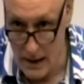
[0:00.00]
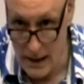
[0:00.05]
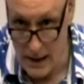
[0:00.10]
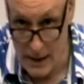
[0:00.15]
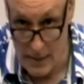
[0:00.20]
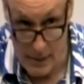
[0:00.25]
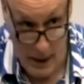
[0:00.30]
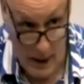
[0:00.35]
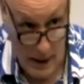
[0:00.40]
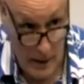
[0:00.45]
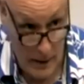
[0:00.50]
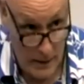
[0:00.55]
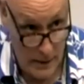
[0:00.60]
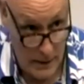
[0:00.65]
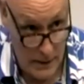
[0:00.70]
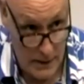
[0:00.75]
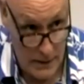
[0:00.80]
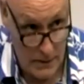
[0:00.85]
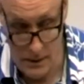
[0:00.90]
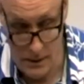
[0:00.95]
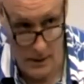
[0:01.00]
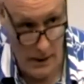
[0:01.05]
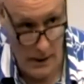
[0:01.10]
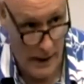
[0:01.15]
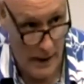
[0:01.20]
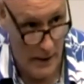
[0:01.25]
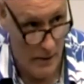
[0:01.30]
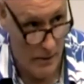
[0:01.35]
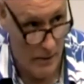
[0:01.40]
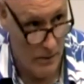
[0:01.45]
And apparently
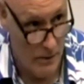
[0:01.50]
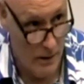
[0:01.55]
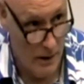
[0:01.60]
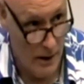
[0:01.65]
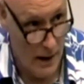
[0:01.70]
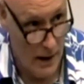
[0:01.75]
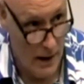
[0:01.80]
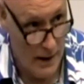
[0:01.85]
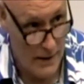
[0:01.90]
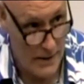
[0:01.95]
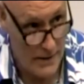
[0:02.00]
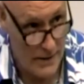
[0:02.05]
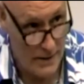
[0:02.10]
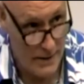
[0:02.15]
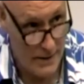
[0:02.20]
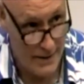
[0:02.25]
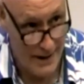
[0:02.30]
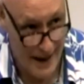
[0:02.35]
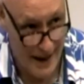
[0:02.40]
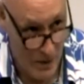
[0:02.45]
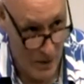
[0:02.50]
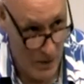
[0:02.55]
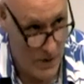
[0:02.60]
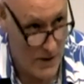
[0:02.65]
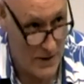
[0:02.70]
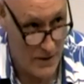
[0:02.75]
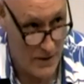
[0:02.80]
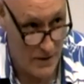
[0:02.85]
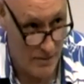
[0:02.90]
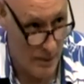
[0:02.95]
Lenin has
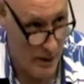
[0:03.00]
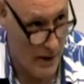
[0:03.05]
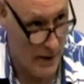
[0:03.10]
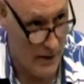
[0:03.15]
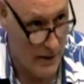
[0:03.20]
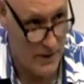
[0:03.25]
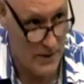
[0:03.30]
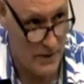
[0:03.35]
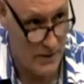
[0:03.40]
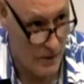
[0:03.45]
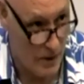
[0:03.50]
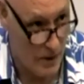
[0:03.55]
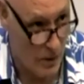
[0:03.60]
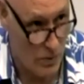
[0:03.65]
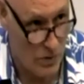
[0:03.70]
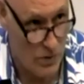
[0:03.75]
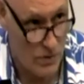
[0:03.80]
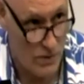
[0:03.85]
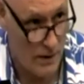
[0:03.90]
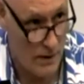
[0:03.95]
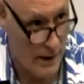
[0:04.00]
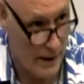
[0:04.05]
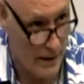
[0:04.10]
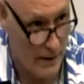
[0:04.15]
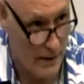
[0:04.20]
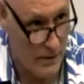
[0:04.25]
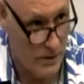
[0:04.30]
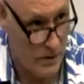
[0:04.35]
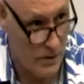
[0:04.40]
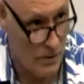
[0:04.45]
thousands of pages of notes
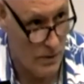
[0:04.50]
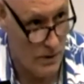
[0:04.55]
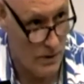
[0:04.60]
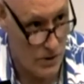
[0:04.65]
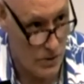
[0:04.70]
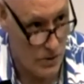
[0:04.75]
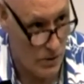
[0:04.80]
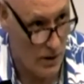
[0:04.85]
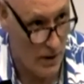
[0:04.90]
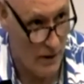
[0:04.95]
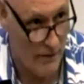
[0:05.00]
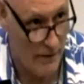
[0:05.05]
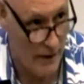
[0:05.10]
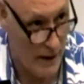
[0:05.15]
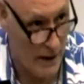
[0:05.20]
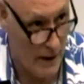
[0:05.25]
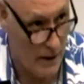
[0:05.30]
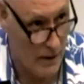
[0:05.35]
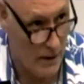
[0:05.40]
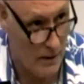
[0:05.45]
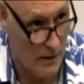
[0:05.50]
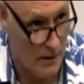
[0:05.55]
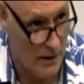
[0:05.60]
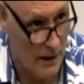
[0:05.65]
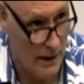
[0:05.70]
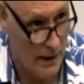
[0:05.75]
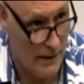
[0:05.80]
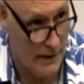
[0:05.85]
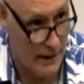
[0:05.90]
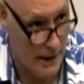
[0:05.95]
related to his study of Hegel
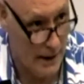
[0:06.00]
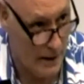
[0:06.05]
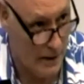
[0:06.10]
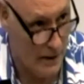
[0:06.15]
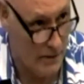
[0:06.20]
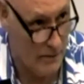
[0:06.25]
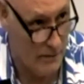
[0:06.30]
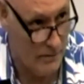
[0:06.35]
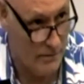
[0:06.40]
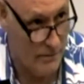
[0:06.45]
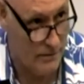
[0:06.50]
at the end of